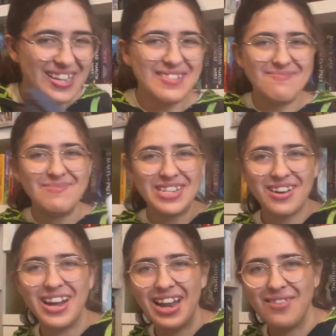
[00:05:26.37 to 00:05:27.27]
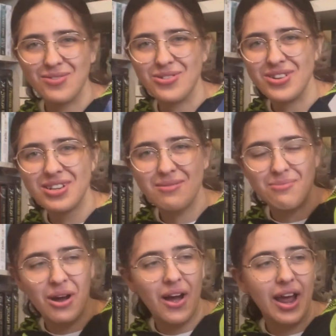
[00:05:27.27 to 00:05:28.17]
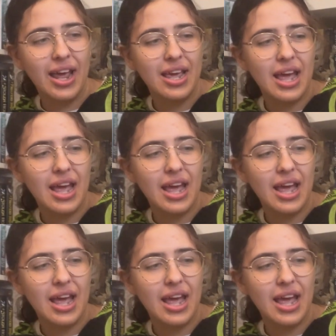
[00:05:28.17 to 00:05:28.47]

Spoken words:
Midnight in Everwood by